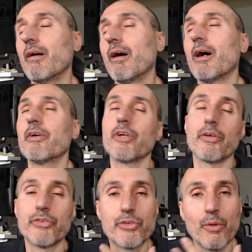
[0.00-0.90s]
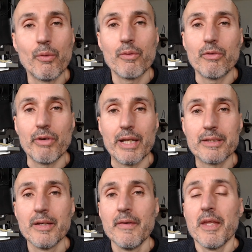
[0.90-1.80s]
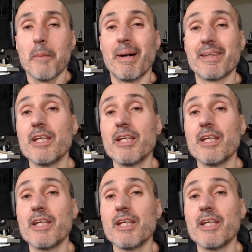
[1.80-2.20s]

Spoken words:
are not so great. But